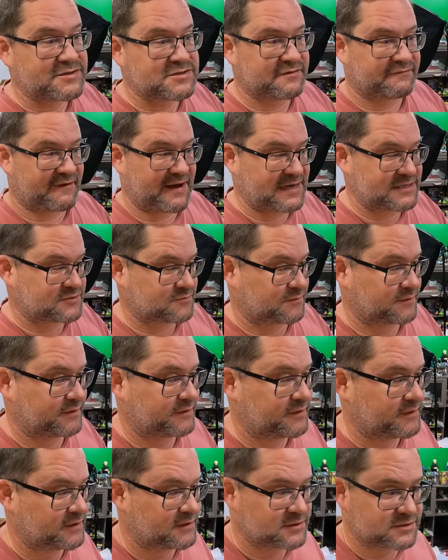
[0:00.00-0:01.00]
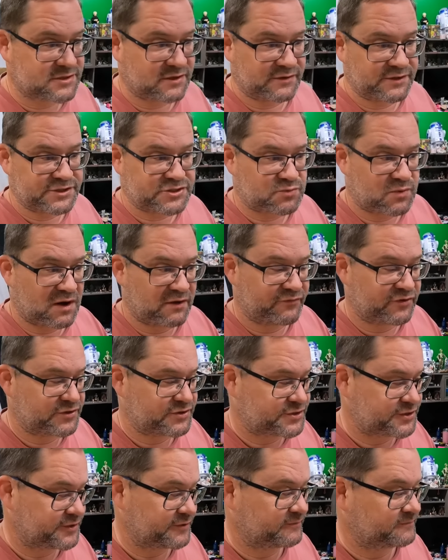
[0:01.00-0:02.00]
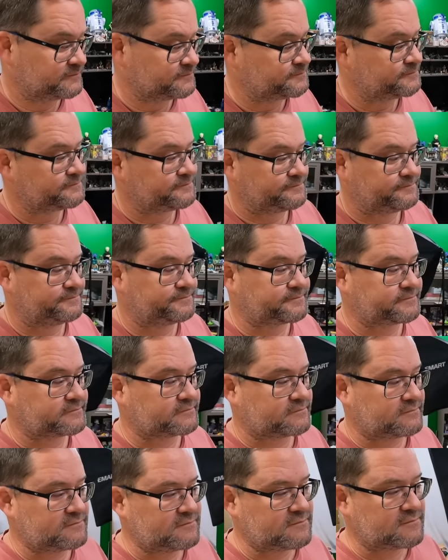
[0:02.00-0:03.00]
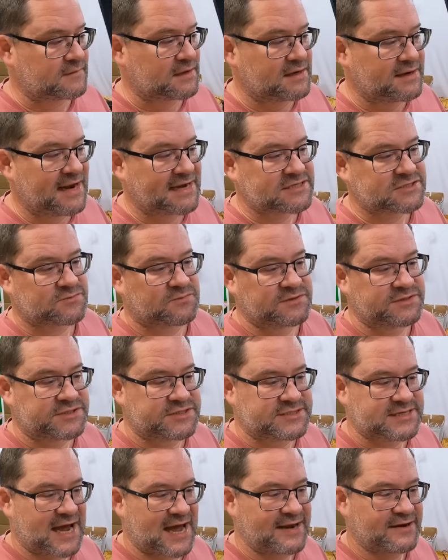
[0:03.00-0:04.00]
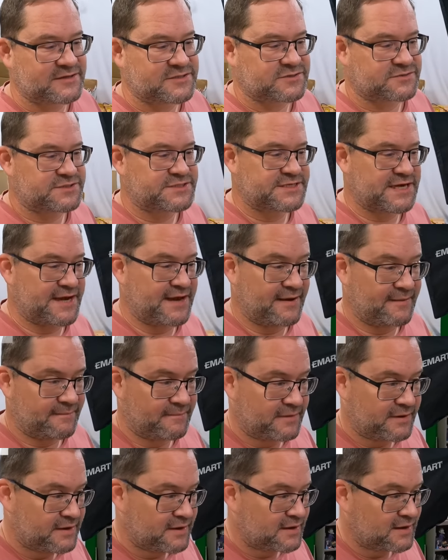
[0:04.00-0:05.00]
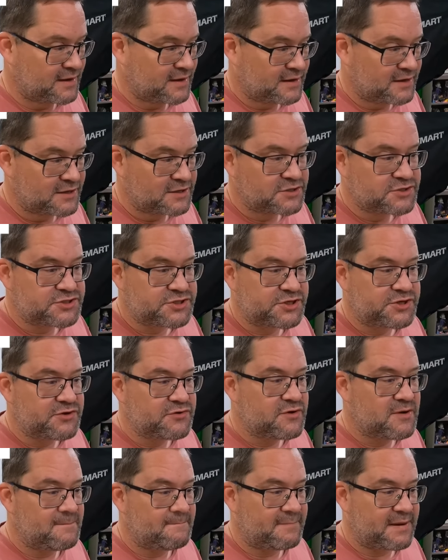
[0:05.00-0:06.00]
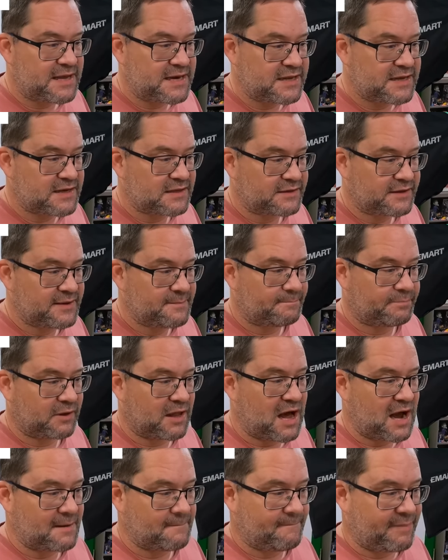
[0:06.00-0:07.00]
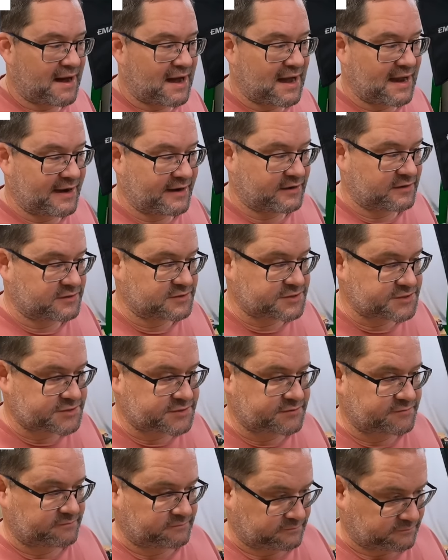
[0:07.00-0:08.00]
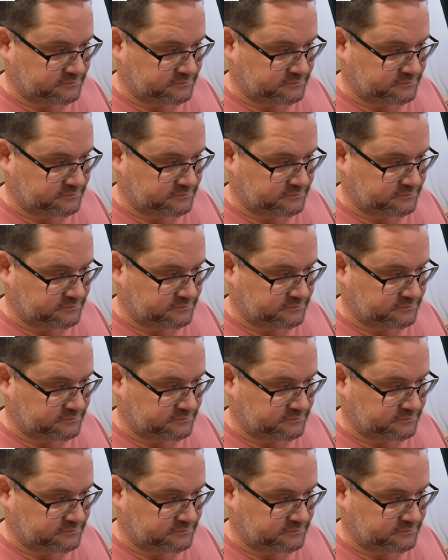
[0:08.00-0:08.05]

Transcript: was a fast one. It's only 1202. Next one, side hustle Sam. Do you immediately block buyers